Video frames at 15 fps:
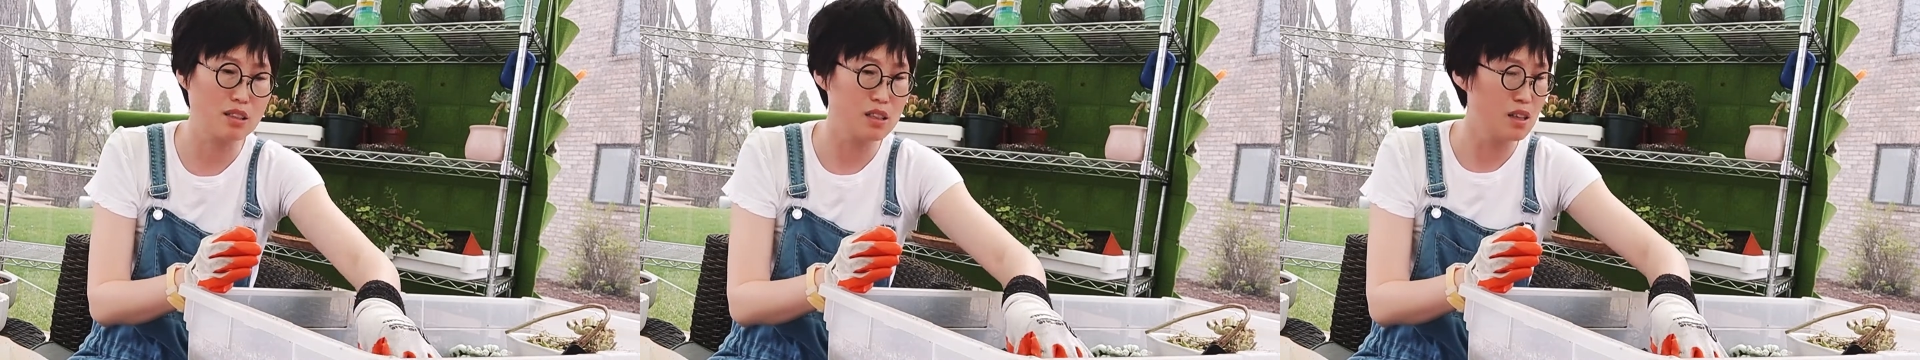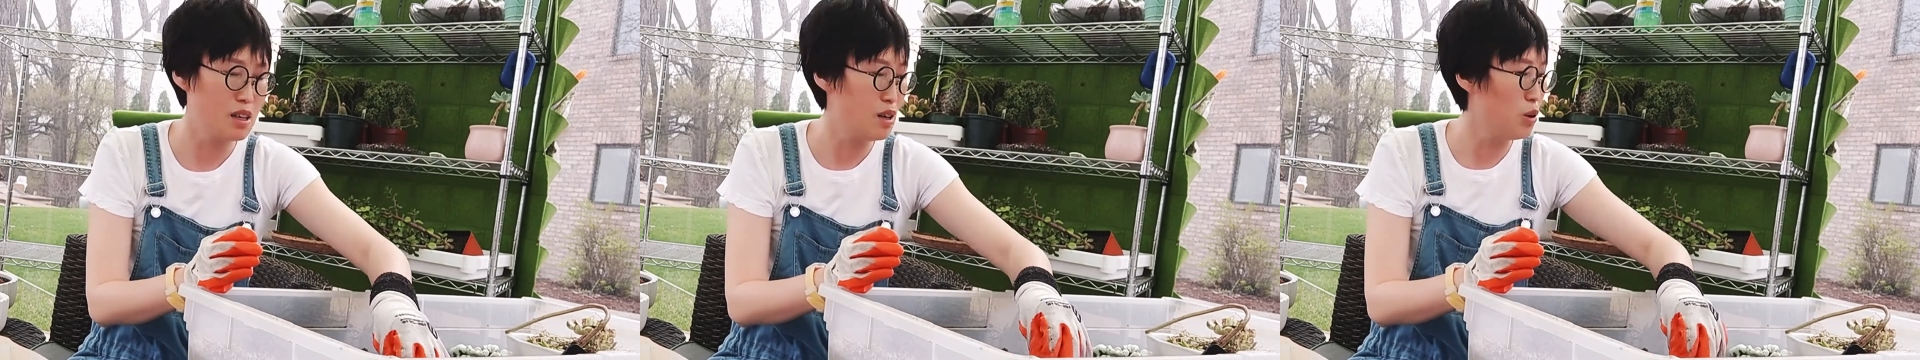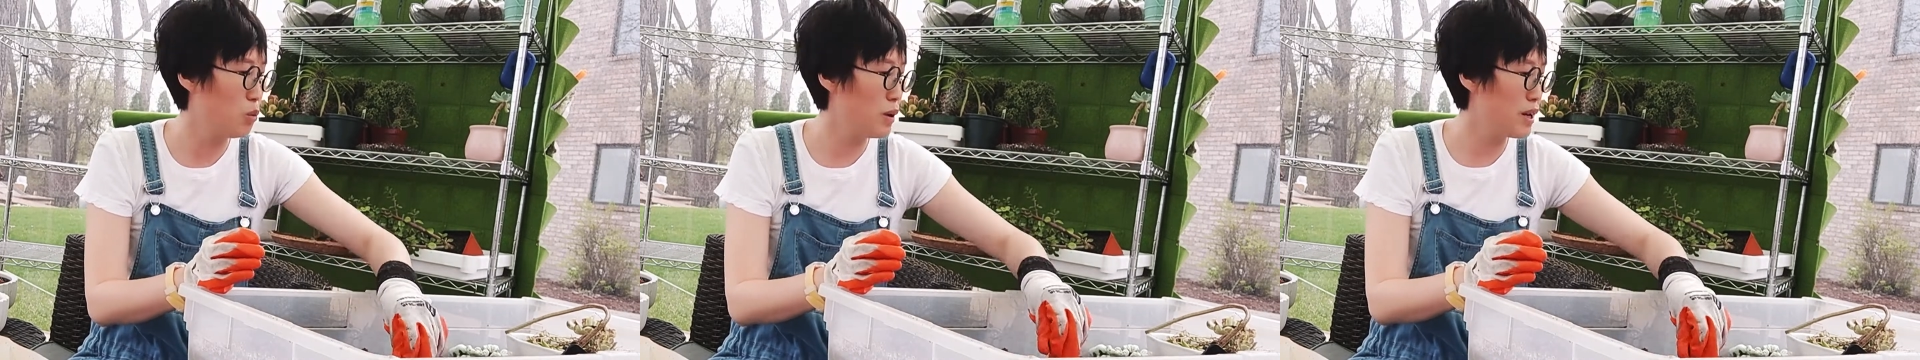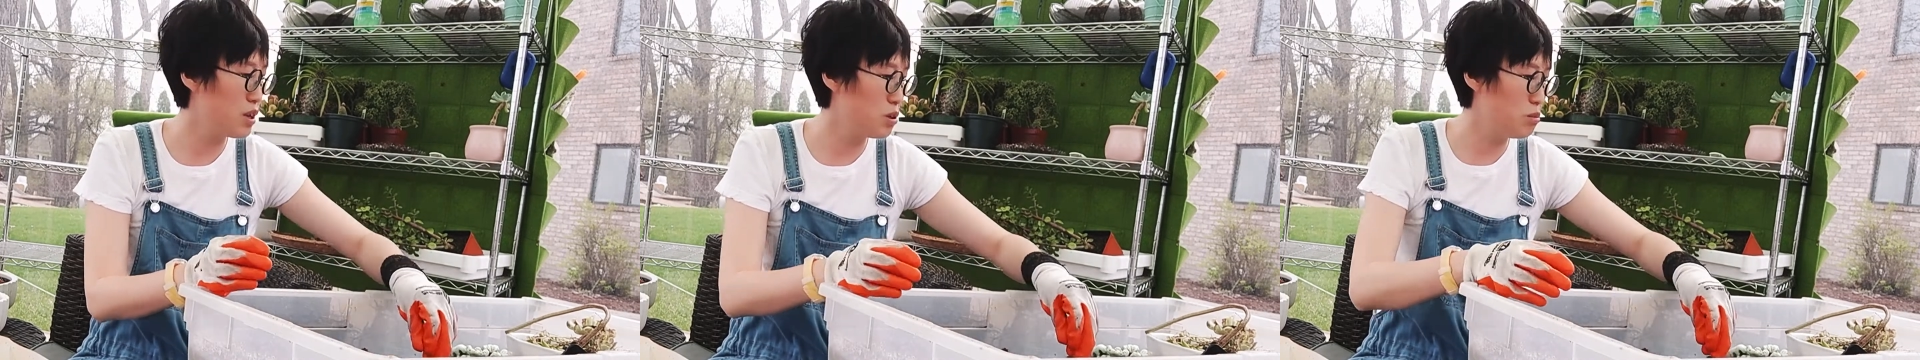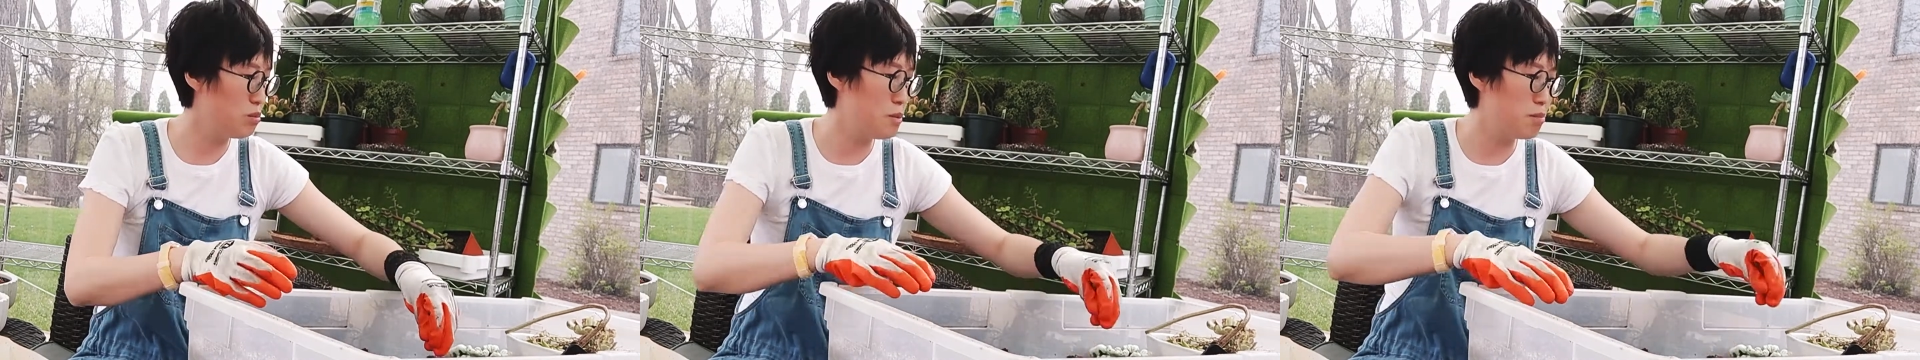We
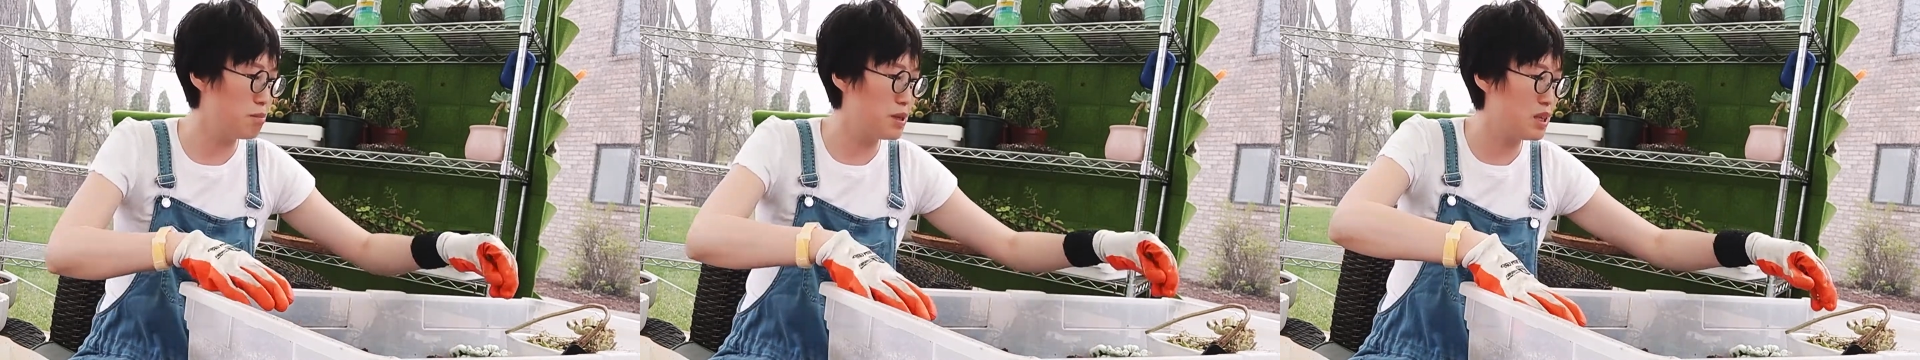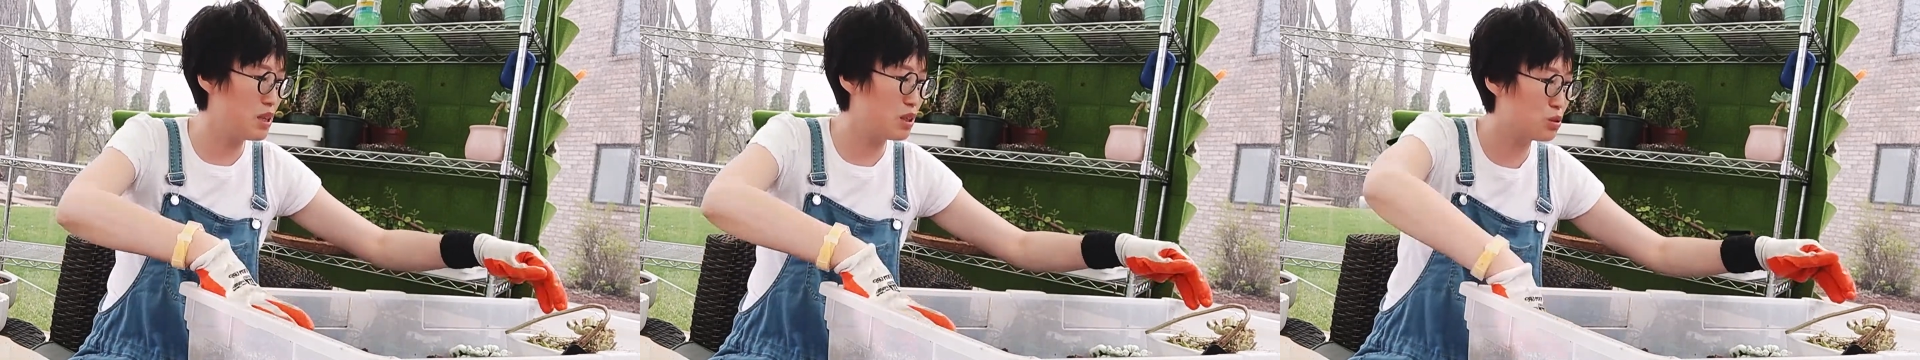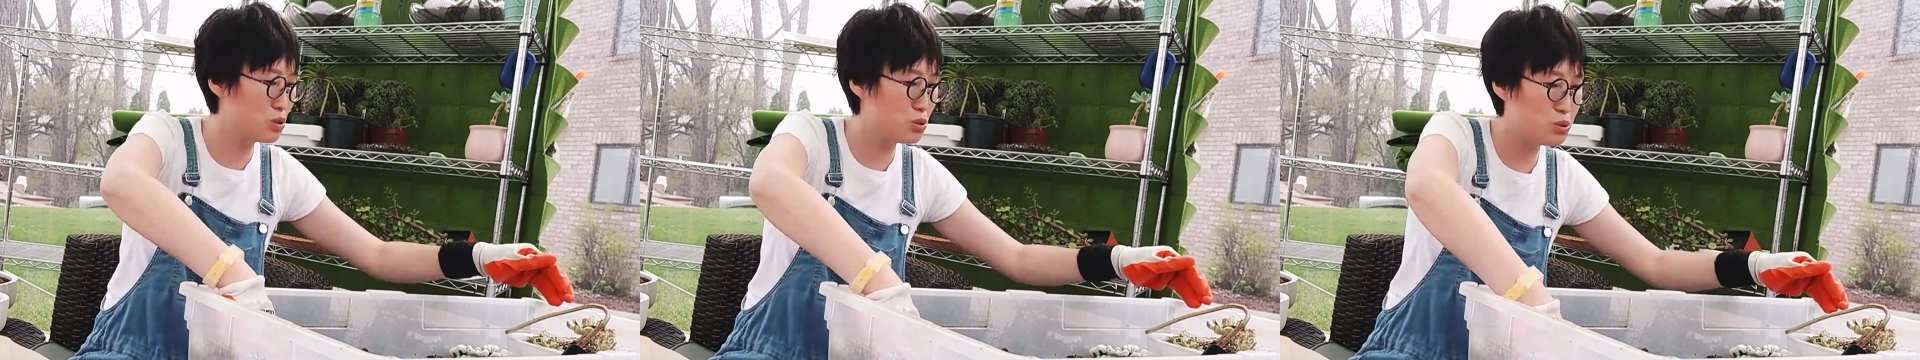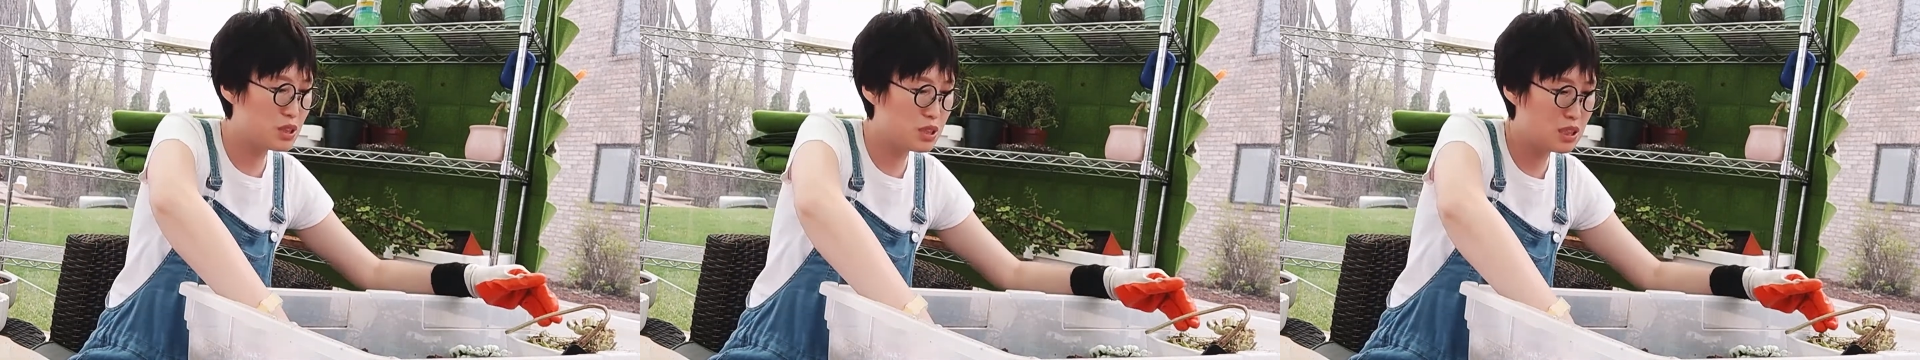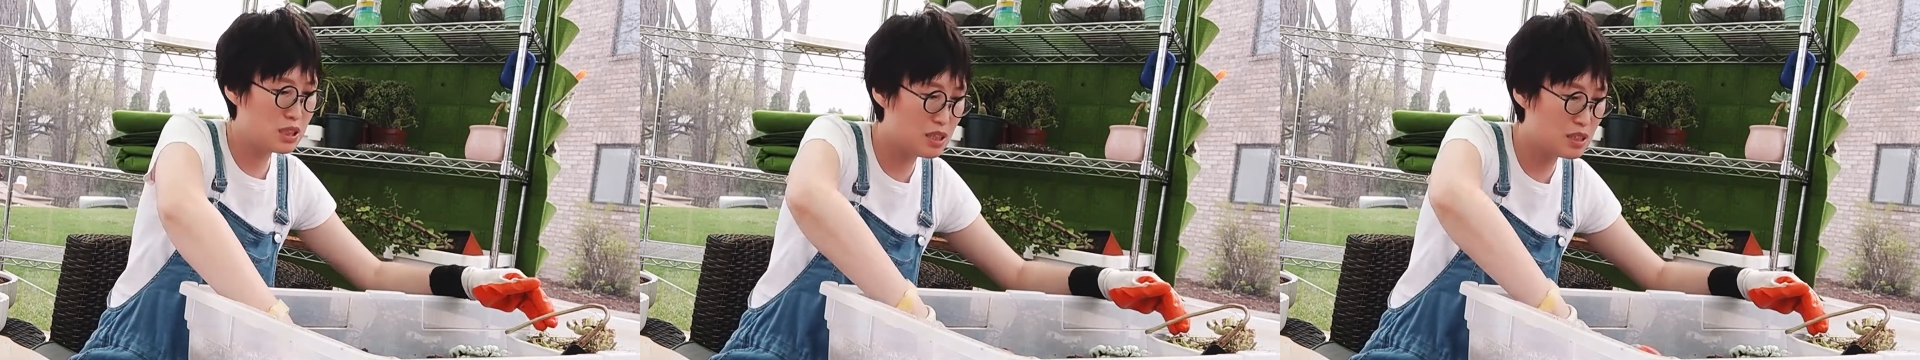human beings do
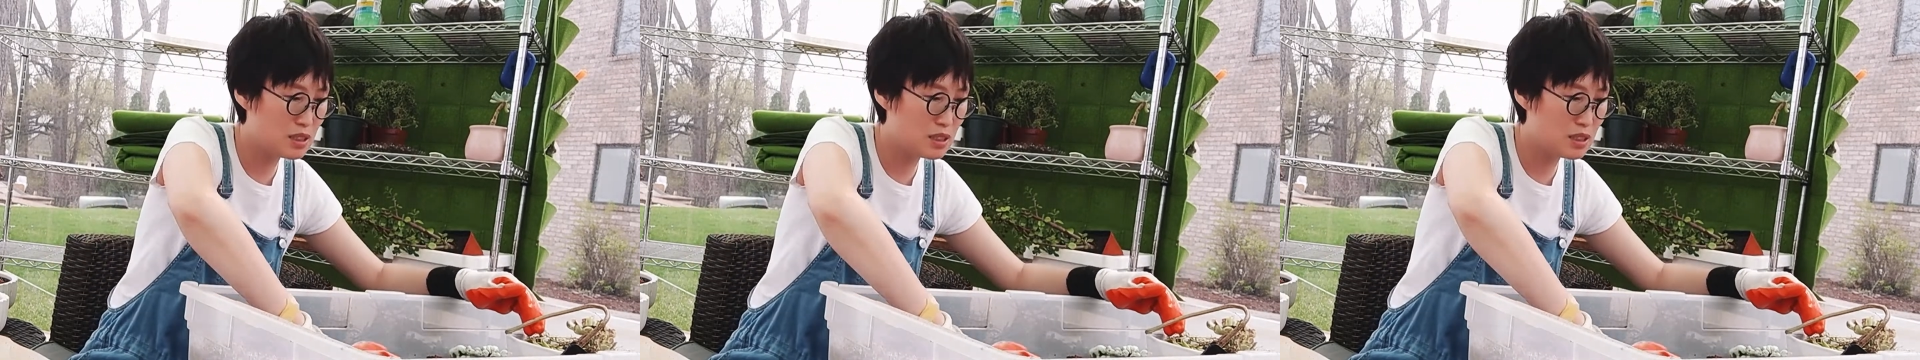change